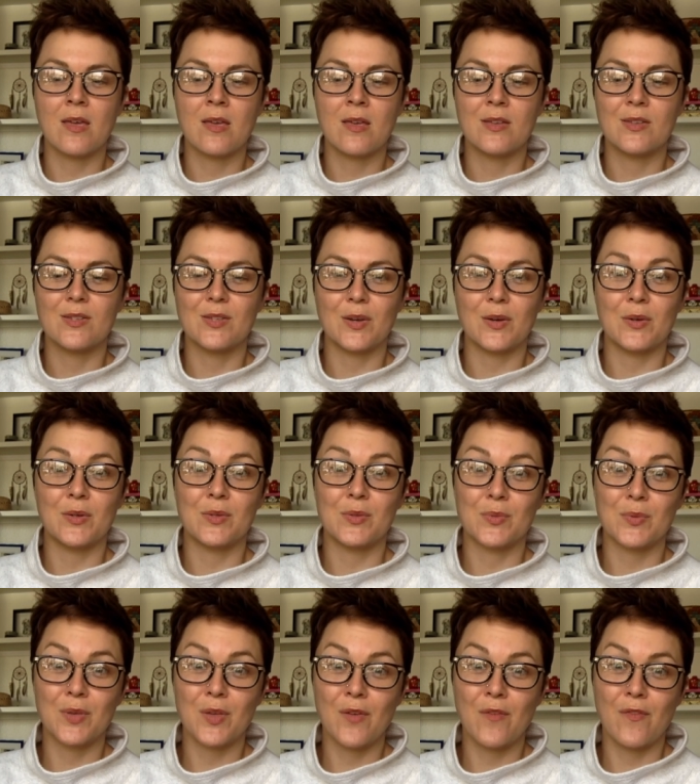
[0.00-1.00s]
So it's a
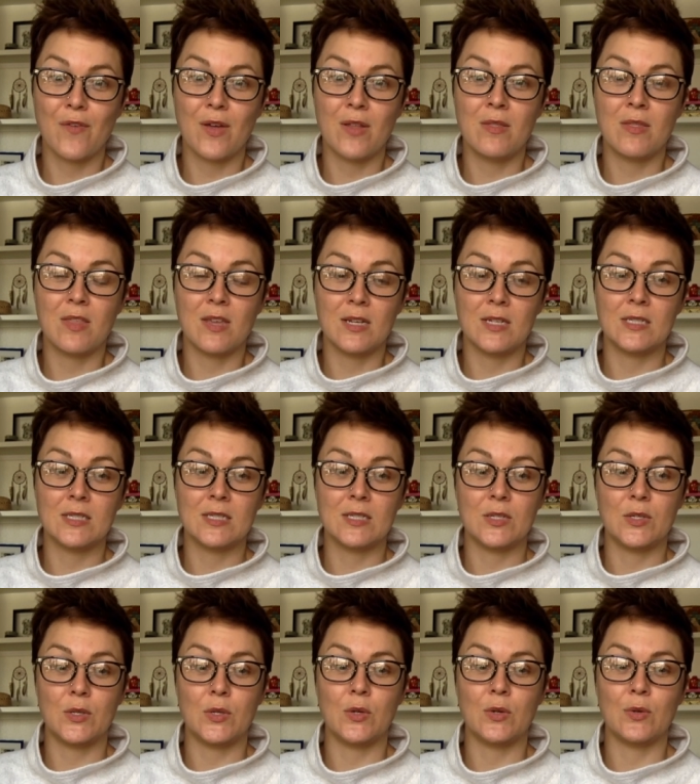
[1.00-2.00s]
really fun thing
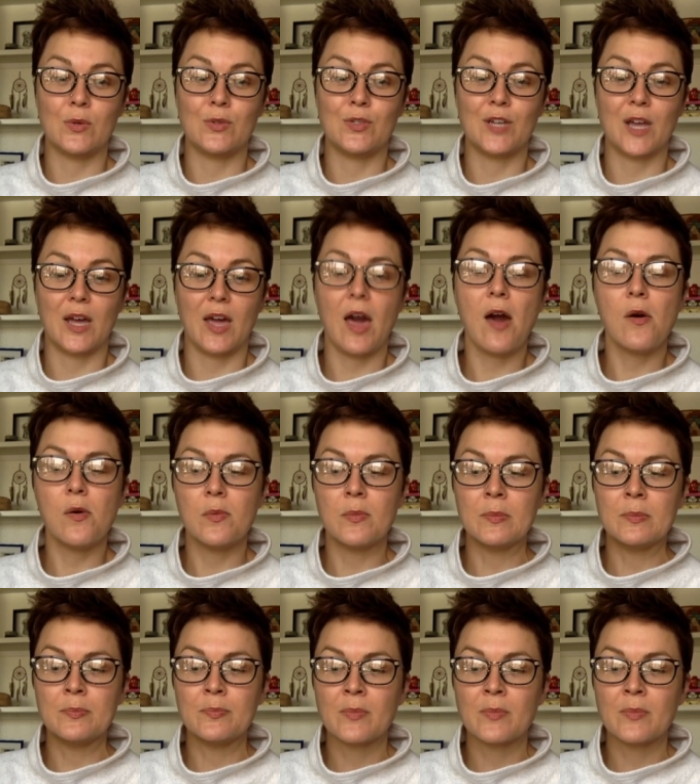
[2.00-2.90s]
to check out.